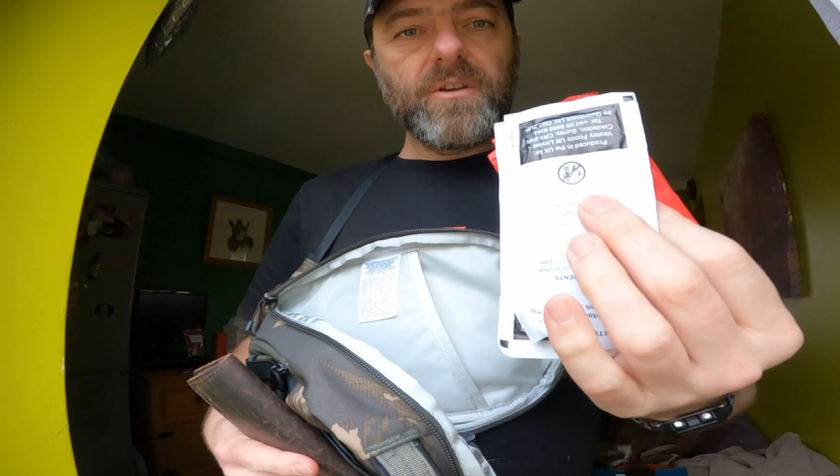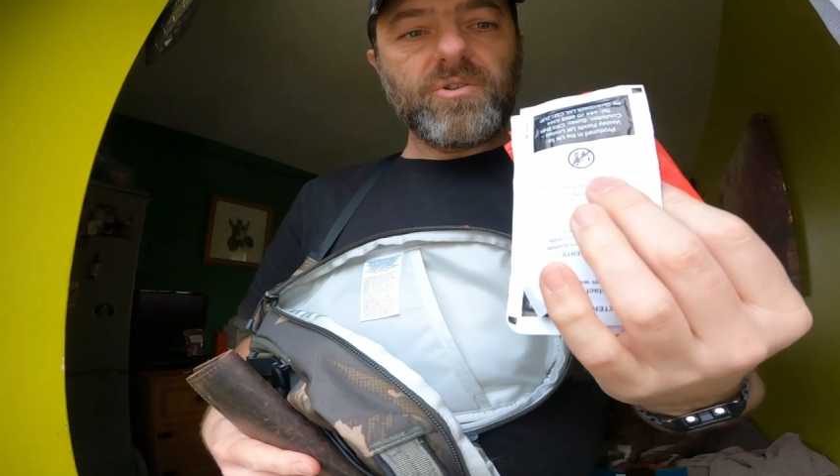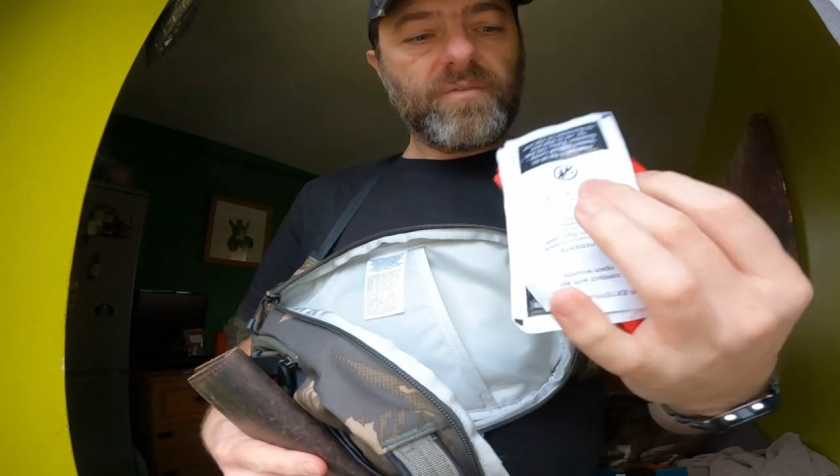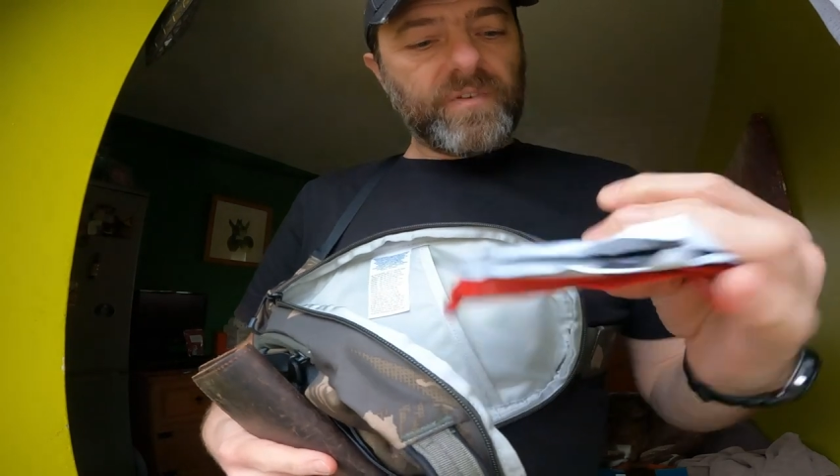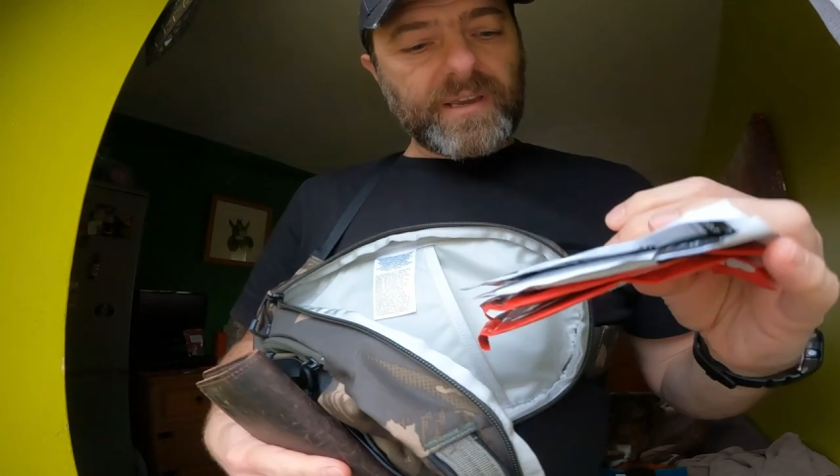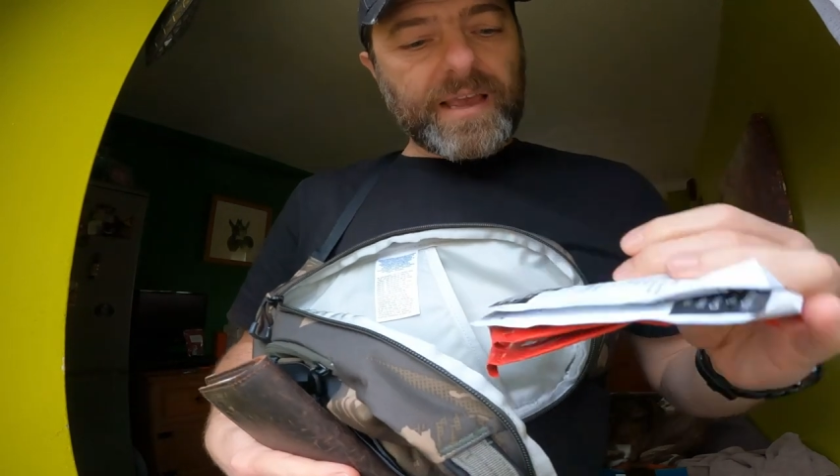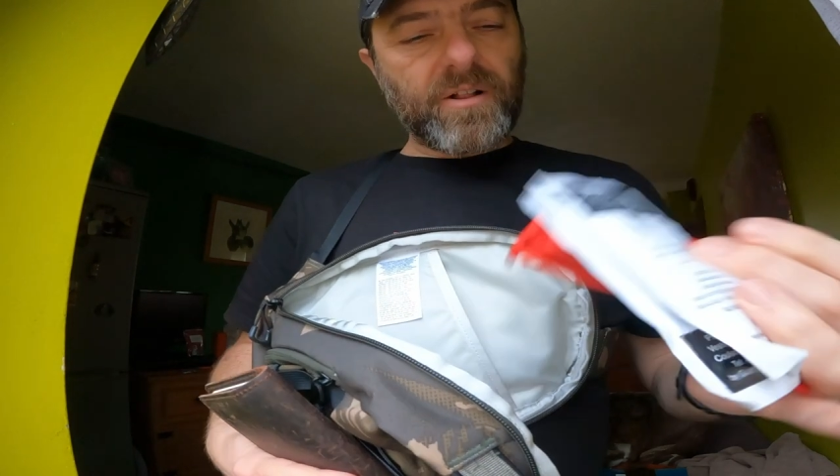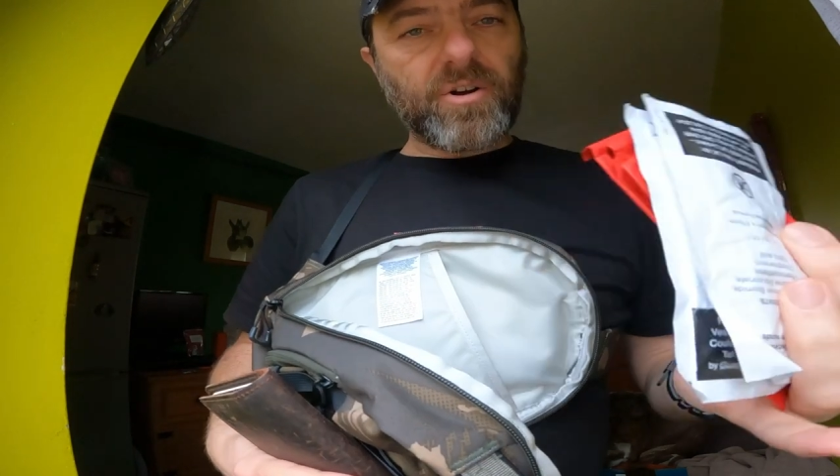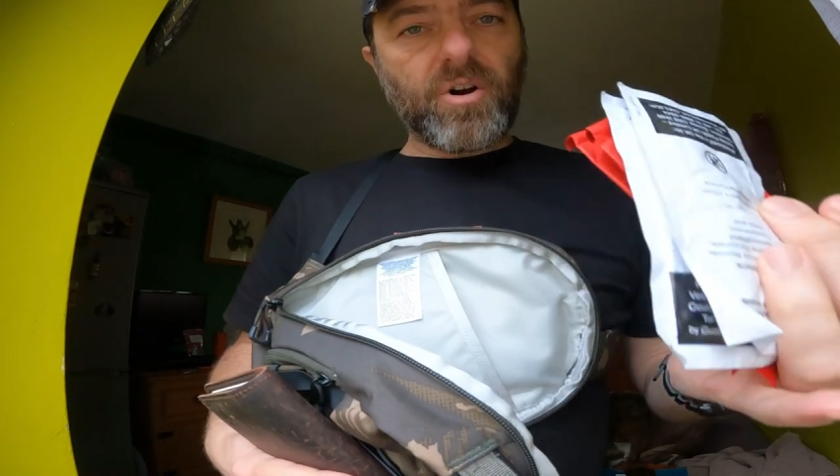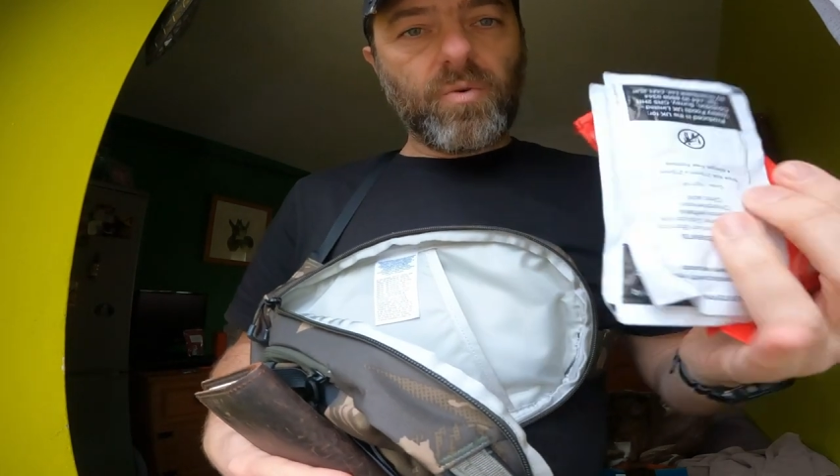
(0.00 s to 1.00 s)
sort of like
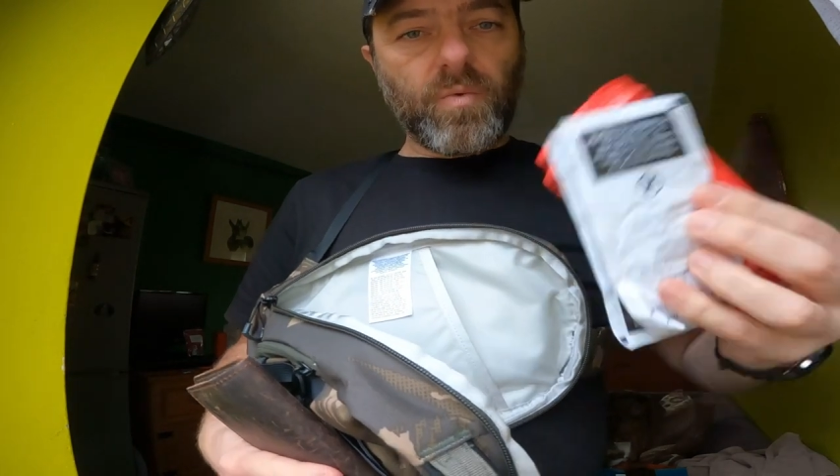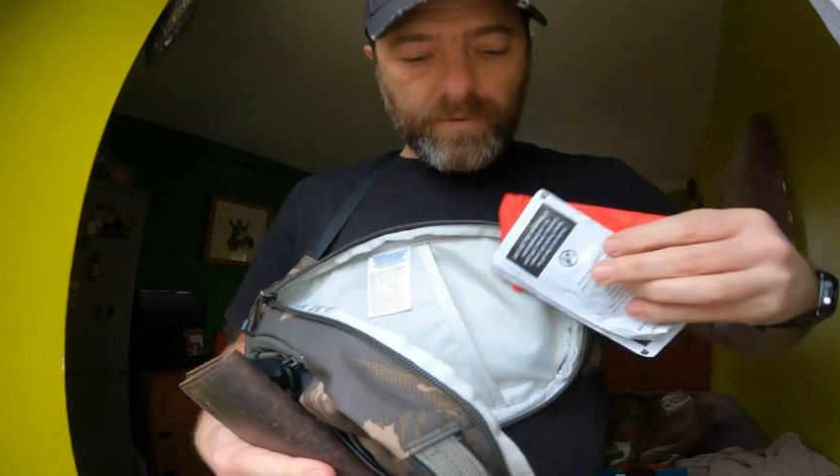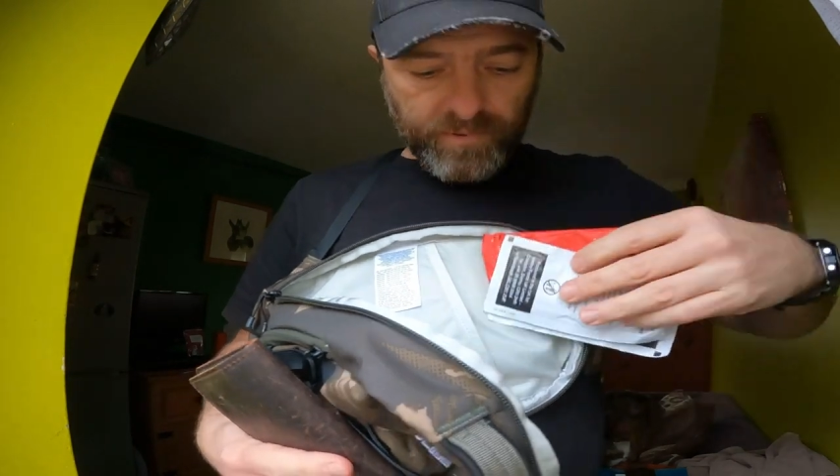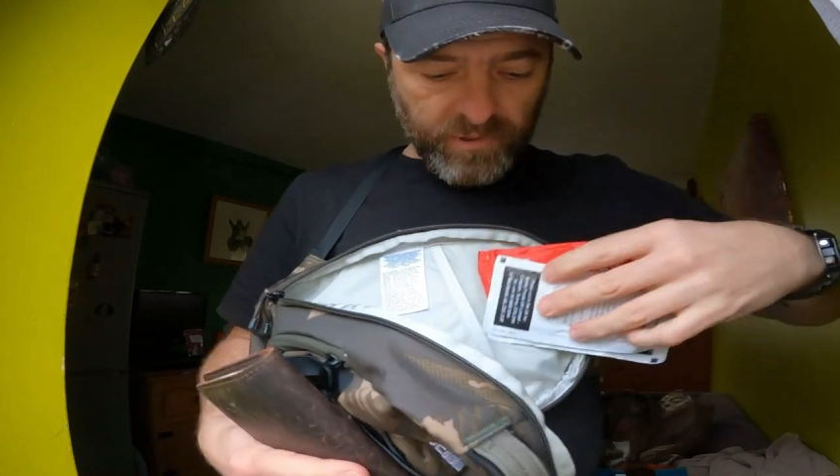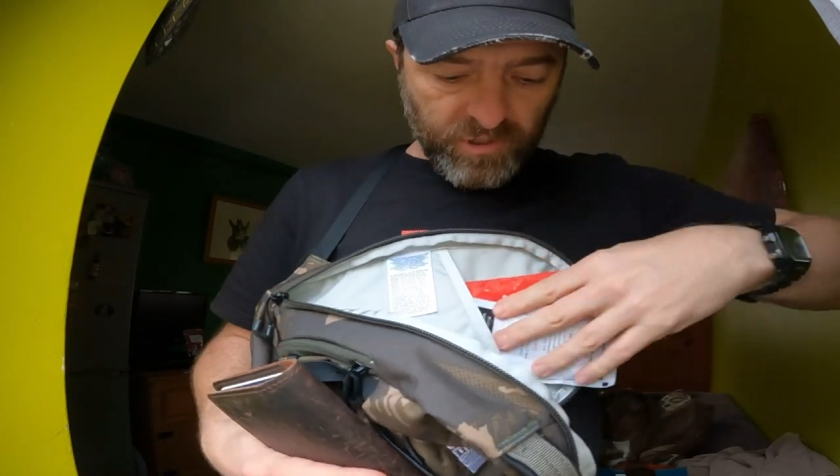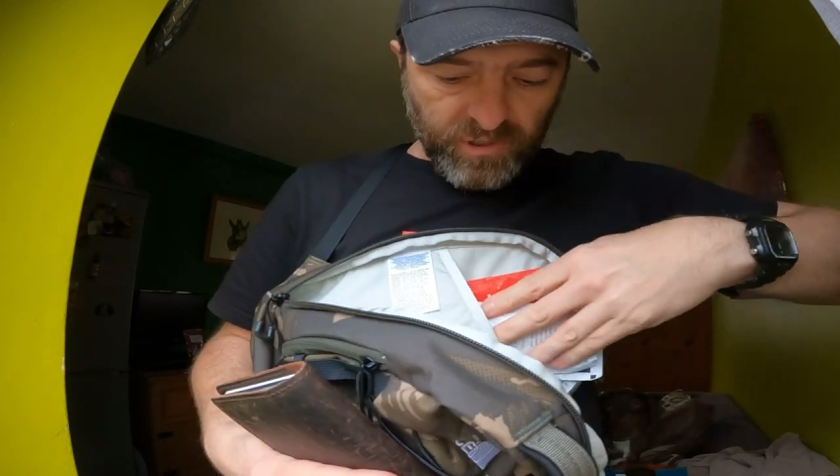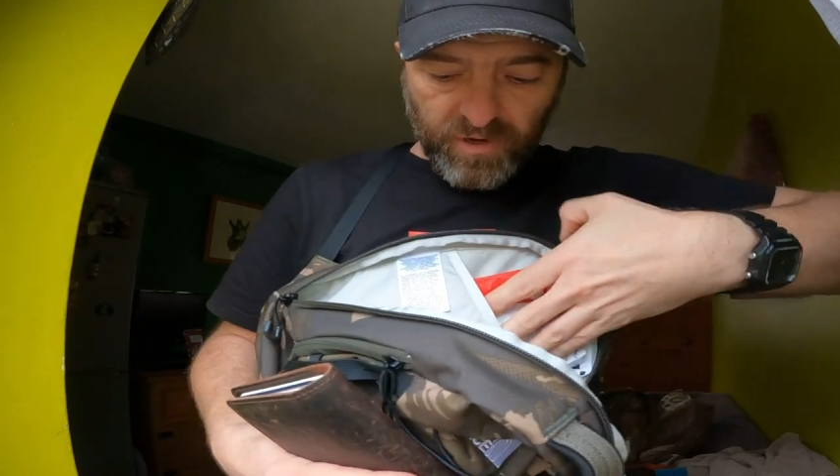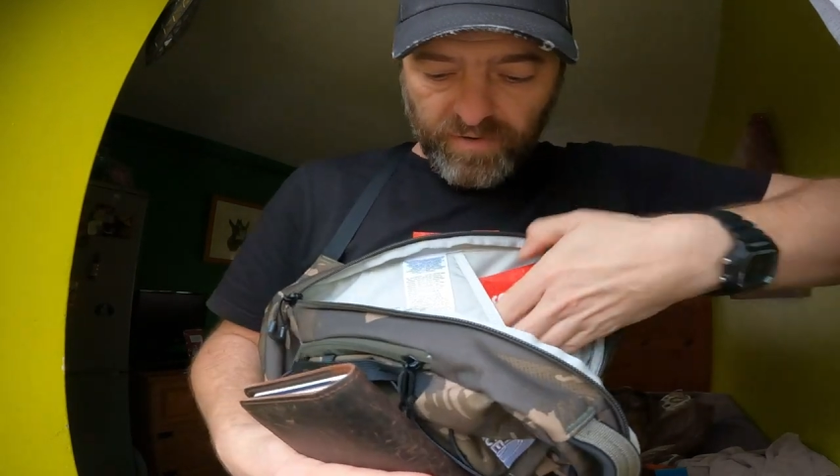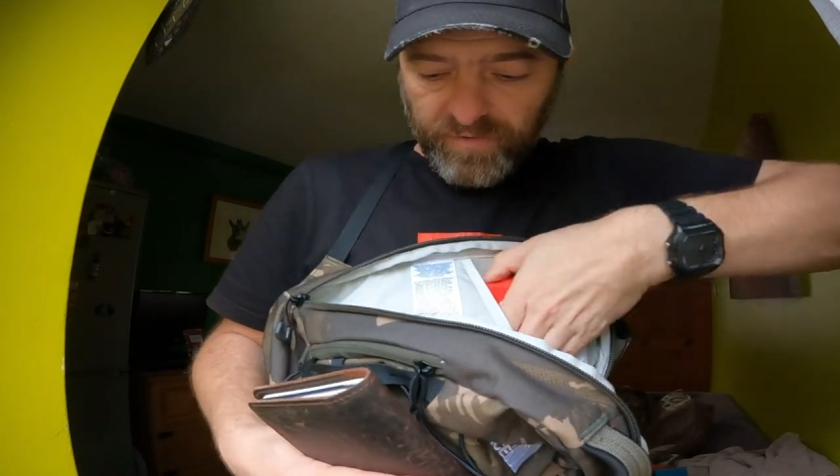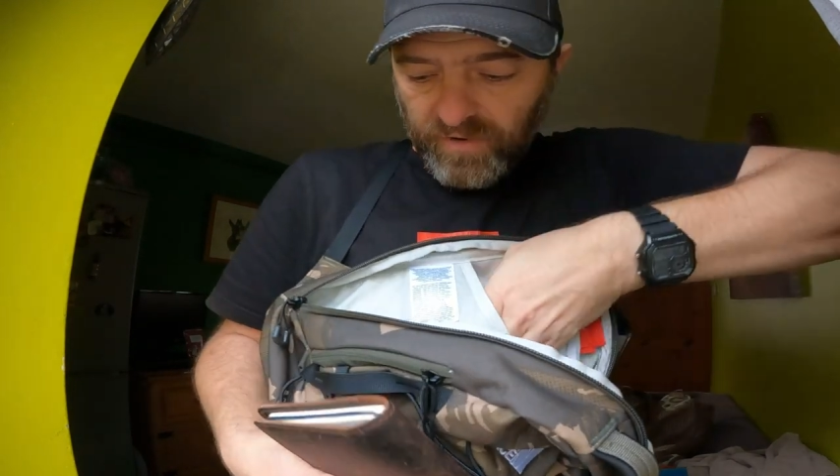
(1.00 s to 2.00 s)
alcohol wipes and
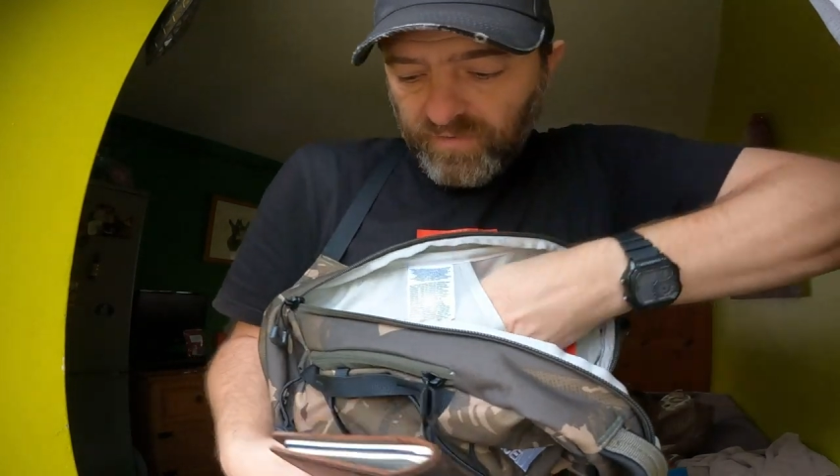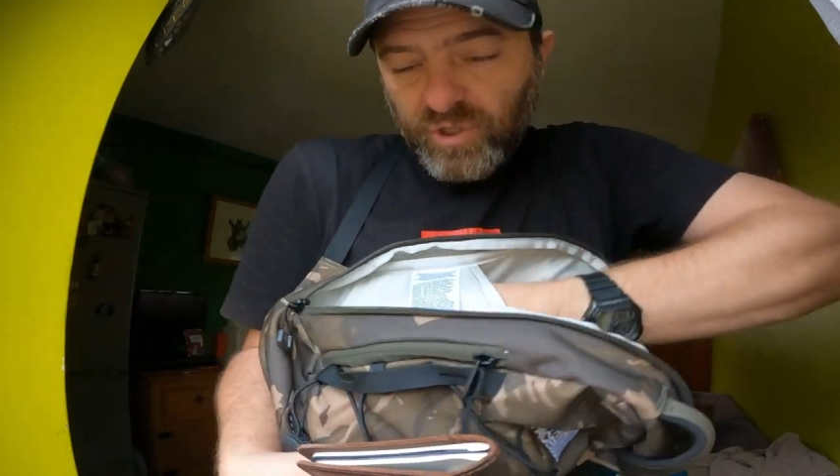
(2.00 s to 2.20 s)
stuff that I've